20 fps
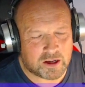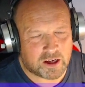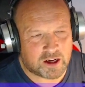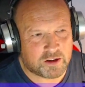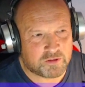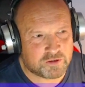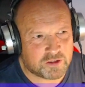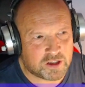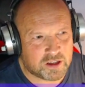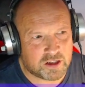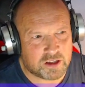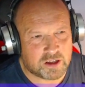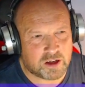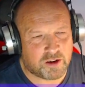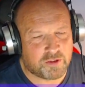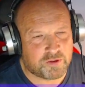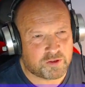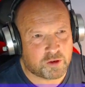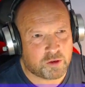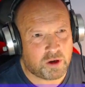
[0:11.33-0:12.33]
I've done
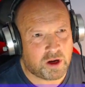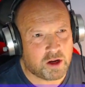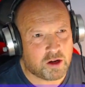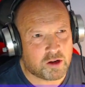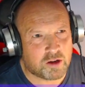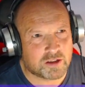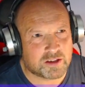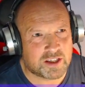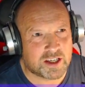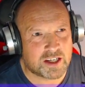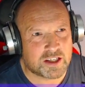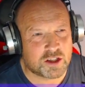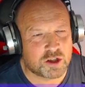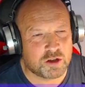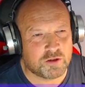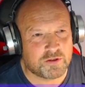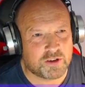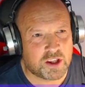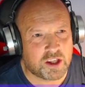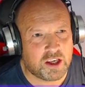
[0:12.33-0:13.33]
quite a lot of tests
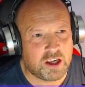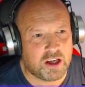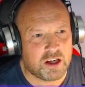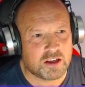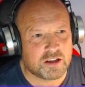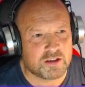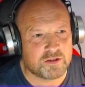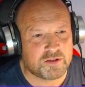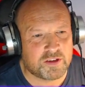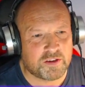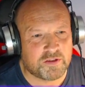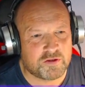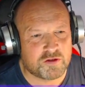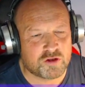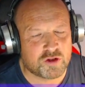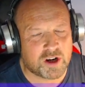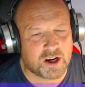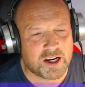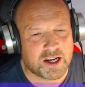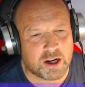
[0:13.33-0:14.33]
over the years of
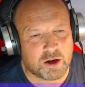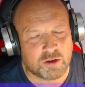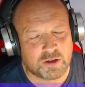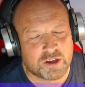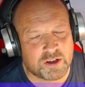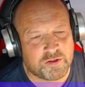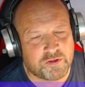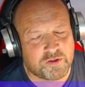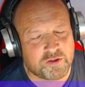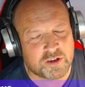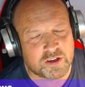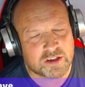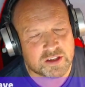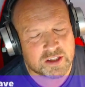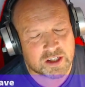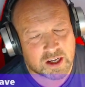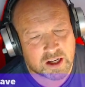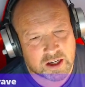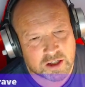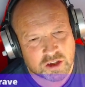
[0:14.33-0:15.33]
trying out different
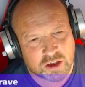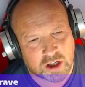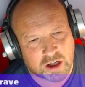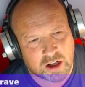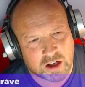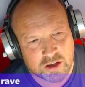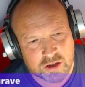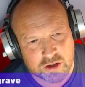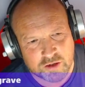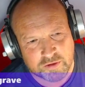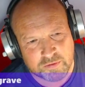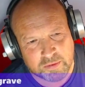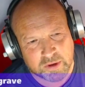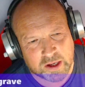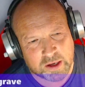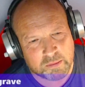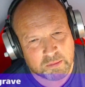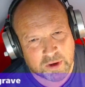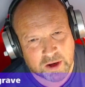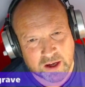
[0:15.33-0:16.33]
shuttles
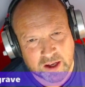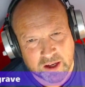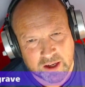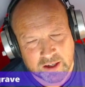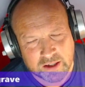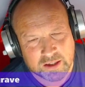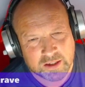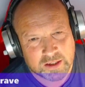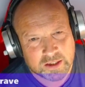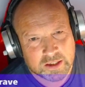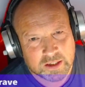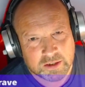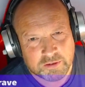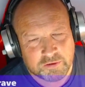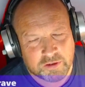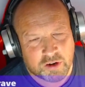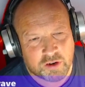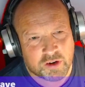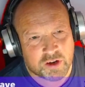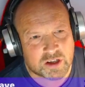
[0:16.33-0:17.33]
in my
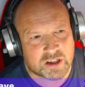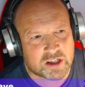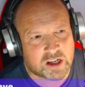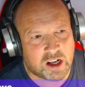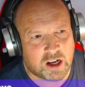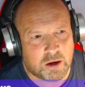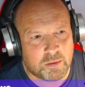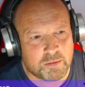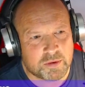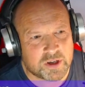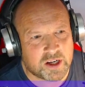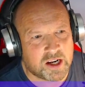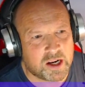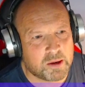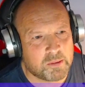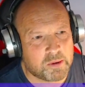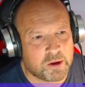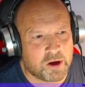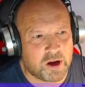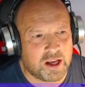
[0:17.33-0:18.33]
various clubs in
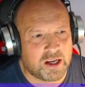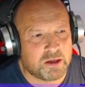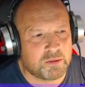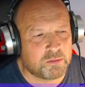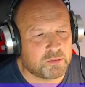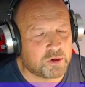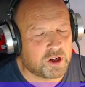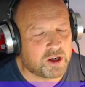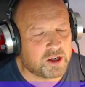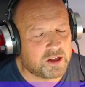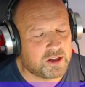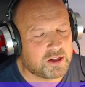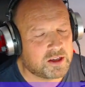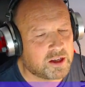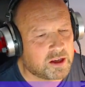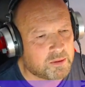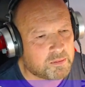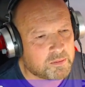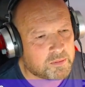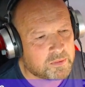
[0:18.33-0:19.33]
about Edinburgh, and
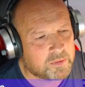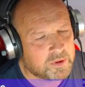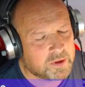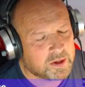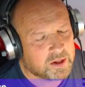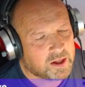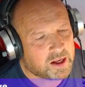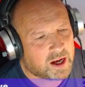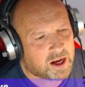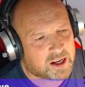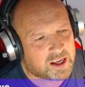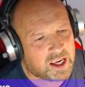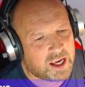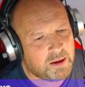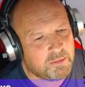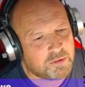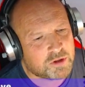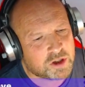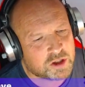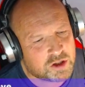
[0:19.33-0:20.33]
I
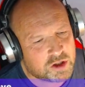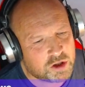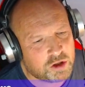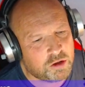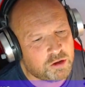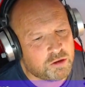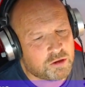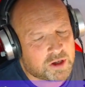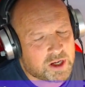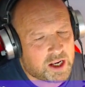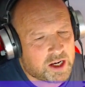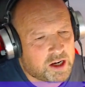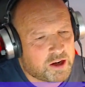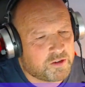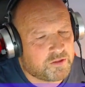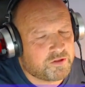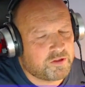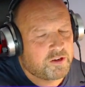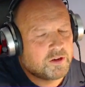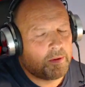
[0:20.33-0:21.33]
came to two kind
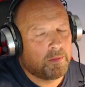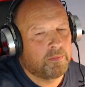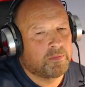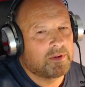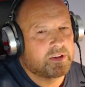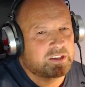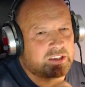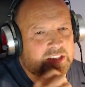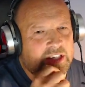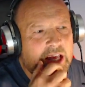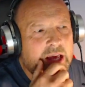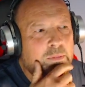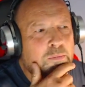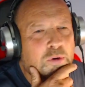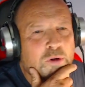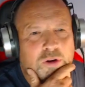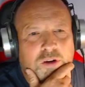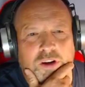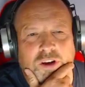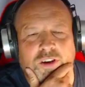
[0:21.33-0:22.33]
of the
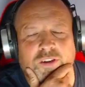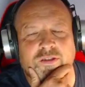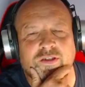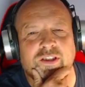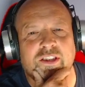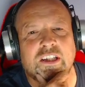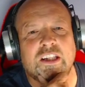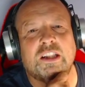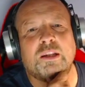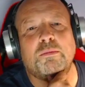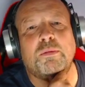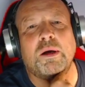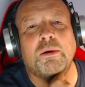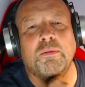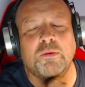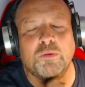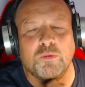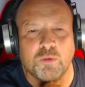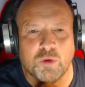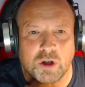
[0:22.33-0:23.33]
staple. Obviously, the
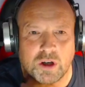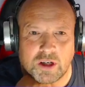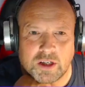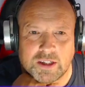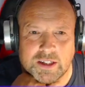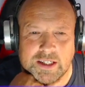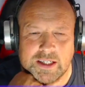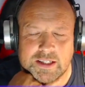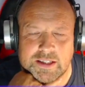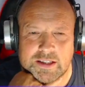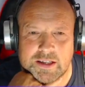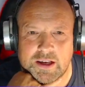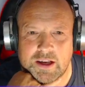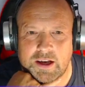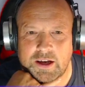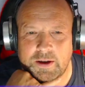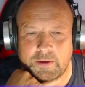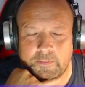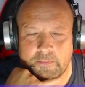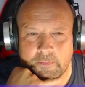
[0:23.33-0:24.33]
badminton world is
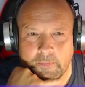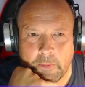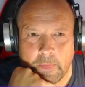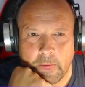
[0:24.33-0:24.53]
the